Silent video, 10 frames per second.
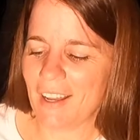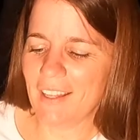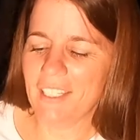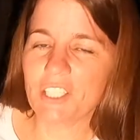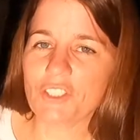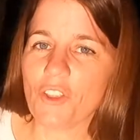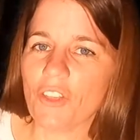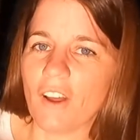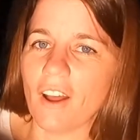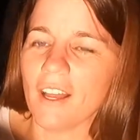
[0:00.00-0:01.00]
Initial
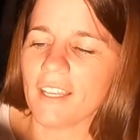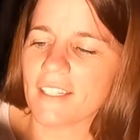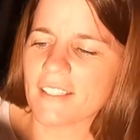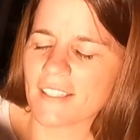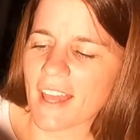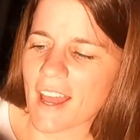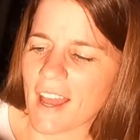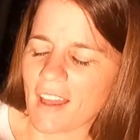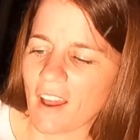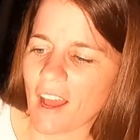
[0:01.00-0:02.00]
thought is
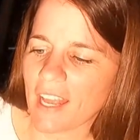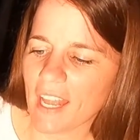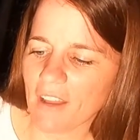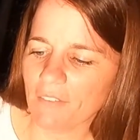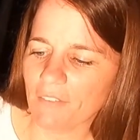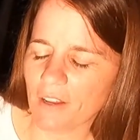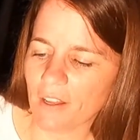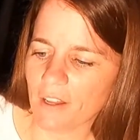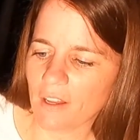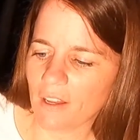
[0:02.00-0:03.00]
that I have
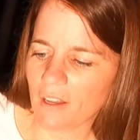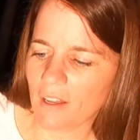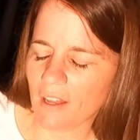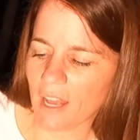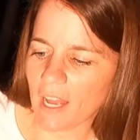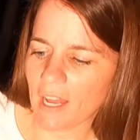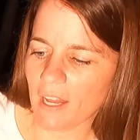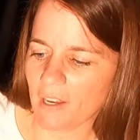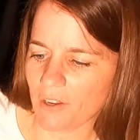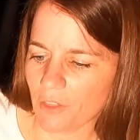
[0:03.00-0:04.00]

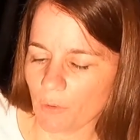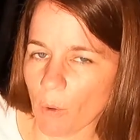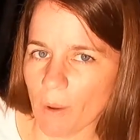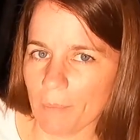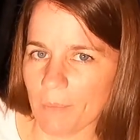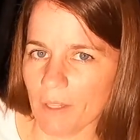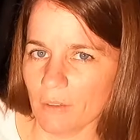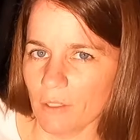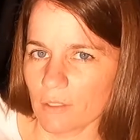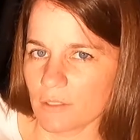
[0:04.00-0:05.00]
had throw up
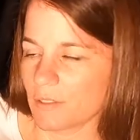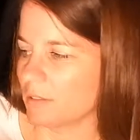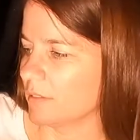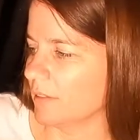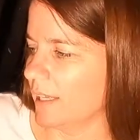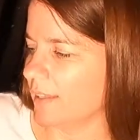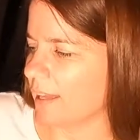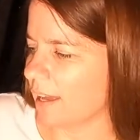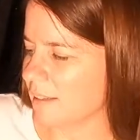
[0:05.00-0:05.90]
that looked like that.